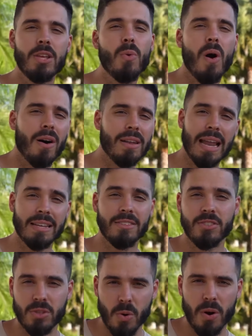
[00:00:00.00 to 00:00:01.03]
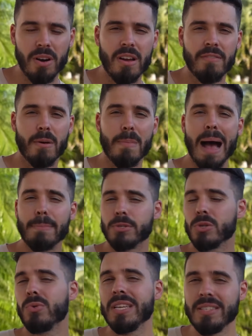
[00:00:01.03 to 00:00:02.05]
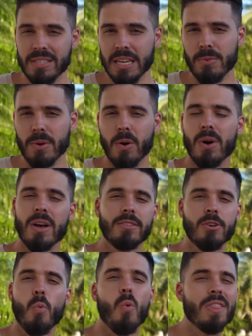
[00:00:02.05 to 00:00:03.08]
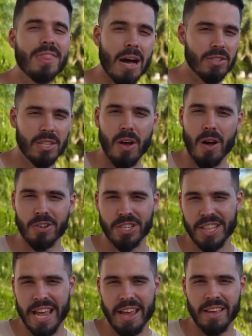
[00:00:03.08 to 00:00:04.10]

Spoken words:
new online store from absolutely zero to $1,000 a day.